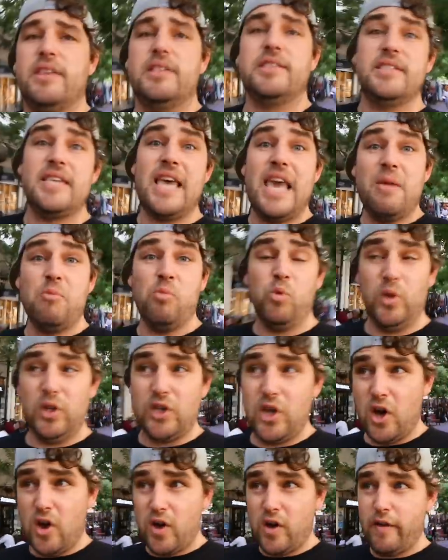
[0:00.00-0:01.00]
The same will
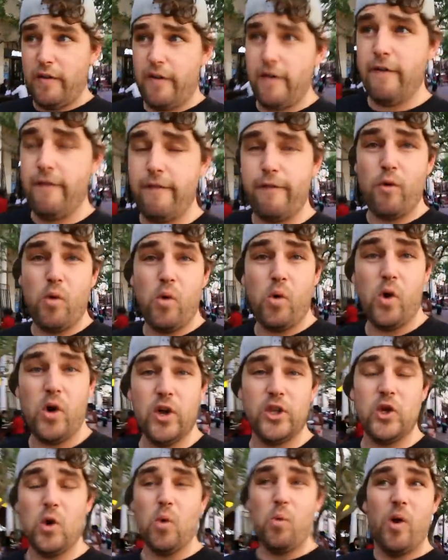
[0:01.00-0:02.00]
go for
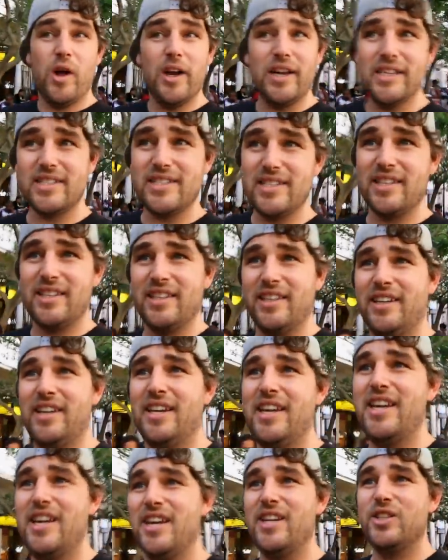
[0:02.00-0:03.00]
your wallet,
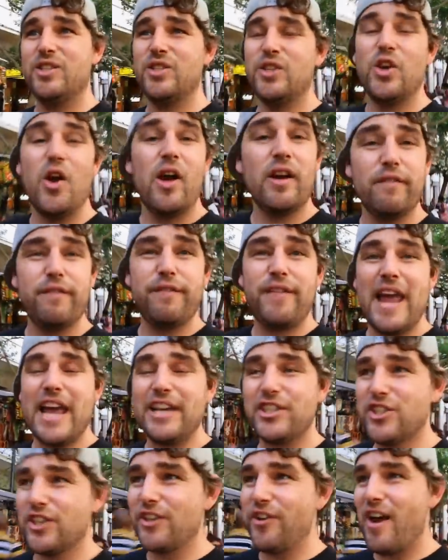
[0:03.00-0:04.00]
do not
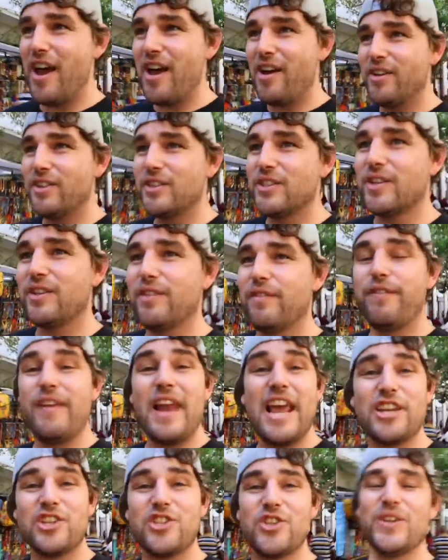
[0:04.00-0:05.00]
flash it around, don't
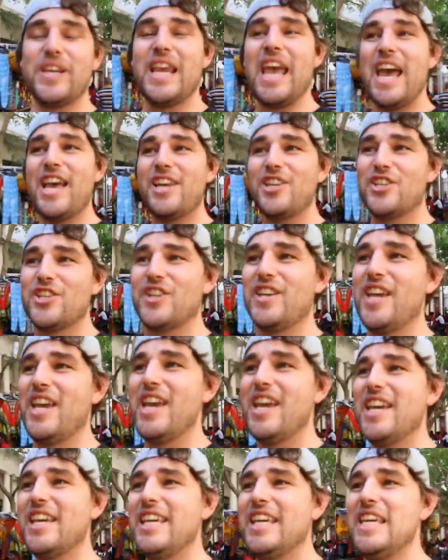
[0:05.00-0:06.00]
flash your cash,
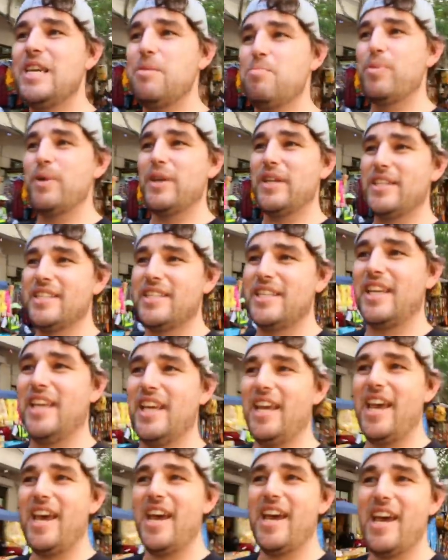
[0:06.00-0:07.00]
keep it
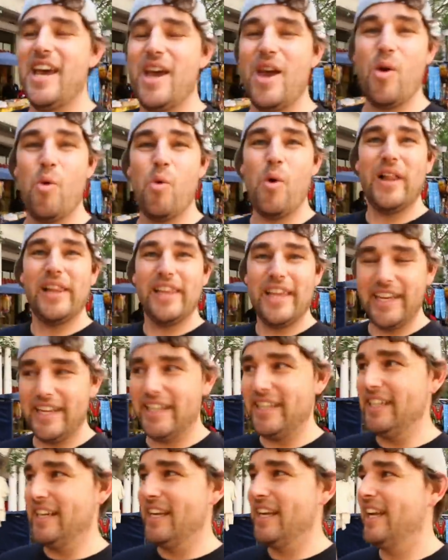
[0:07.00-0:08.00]
uh, well
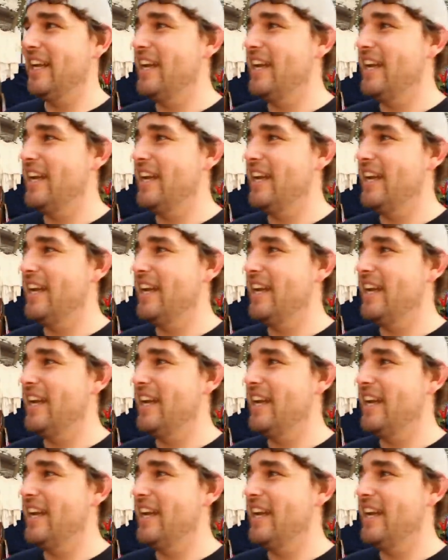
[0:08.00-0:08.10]
hidden.